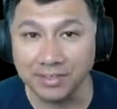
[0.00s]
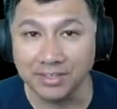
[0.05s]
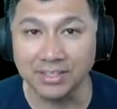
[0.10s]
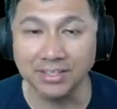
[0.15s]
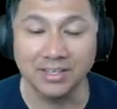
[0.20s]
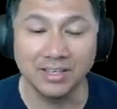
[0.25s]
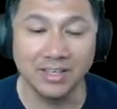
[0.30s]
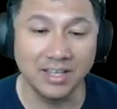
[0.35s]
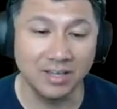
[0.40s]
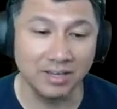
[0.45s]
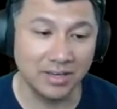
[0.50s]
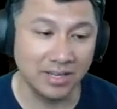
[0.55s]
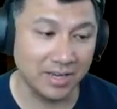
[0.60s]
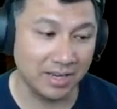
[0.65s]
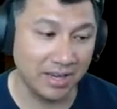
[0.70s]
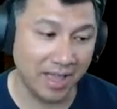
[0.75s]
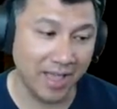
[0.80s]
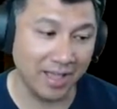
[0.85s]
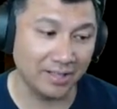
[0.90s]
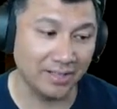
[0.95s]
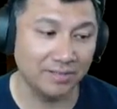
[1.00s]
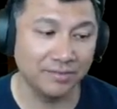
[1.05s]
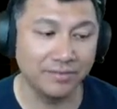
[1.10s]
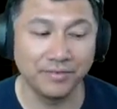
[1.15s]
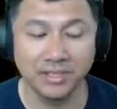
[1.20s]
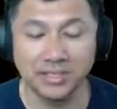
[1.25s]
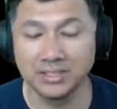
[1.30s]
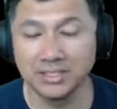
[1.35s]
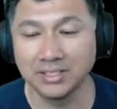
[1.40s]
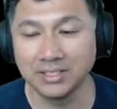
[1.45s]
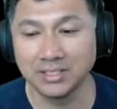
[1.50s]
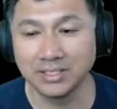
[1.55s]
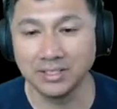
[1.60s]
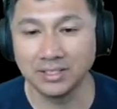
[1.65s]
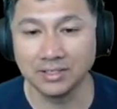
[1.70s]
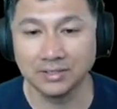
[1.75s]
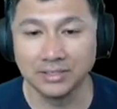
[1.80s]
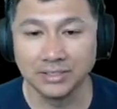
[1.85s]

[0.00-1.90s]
the day that they activated it.